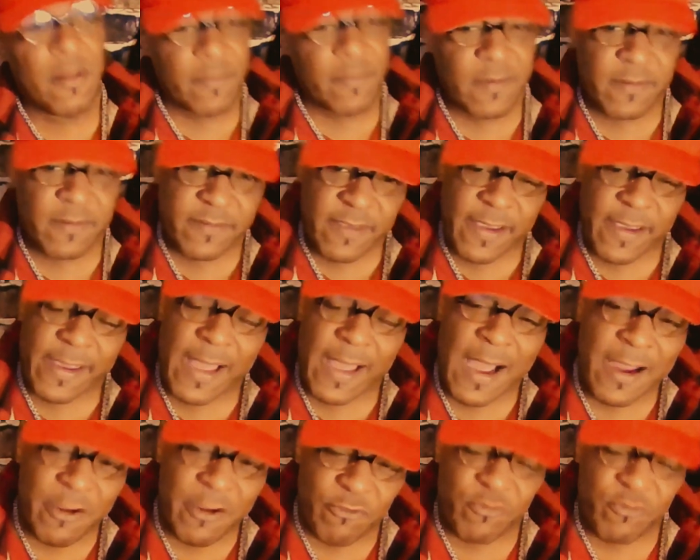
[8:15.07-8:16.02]
The
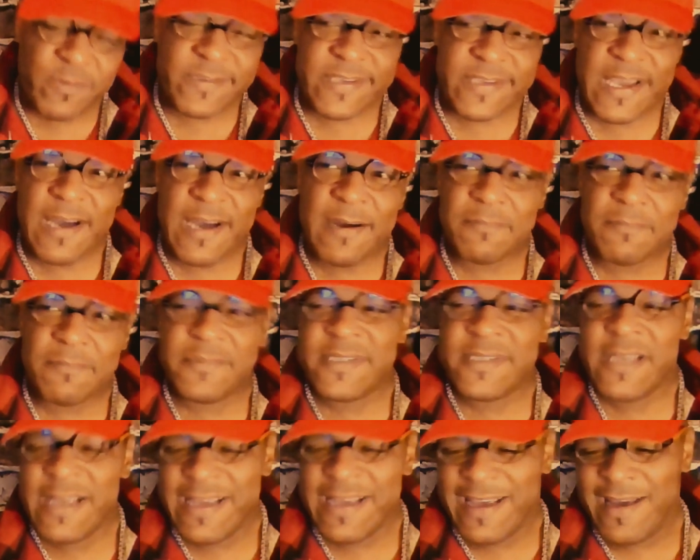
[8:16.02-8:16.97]
psychiatrist comes
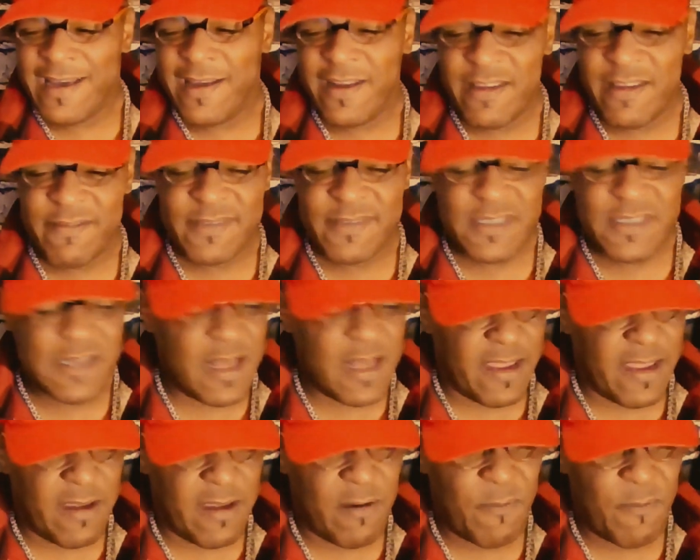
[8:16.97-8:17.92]
and he was
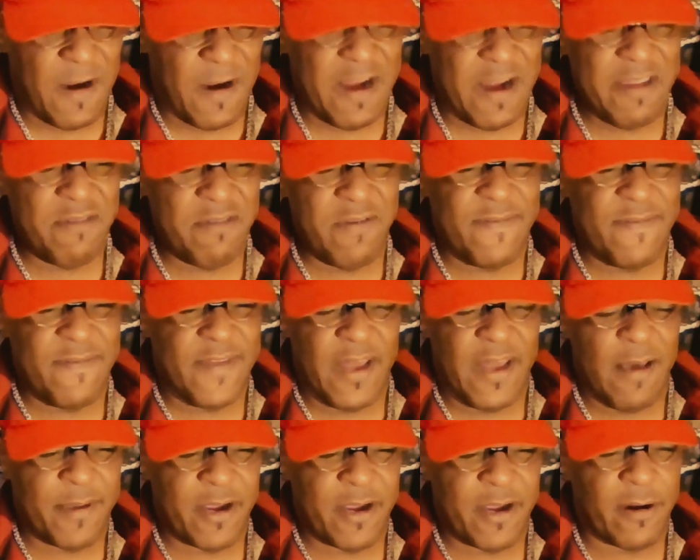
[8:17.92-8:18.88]
like, why are you even
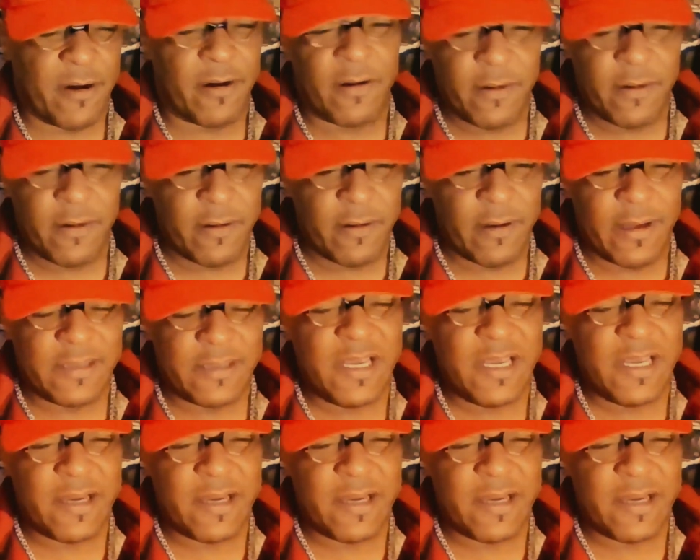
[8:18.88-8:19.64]
up here? I said,